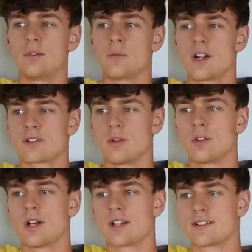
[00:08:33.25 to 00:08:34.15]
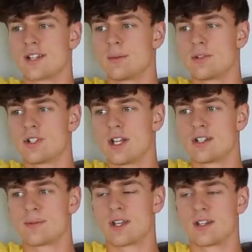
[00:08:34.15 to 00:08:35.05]
I didn't watch a whole lot of Cyber
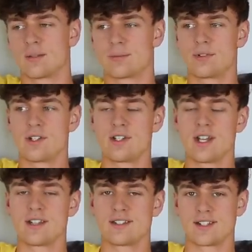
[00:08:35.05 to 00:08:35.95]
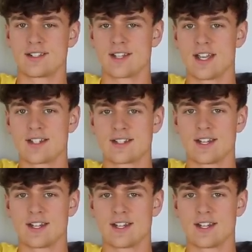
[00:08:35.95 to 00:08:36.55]
Chase, but I can appreciate its success,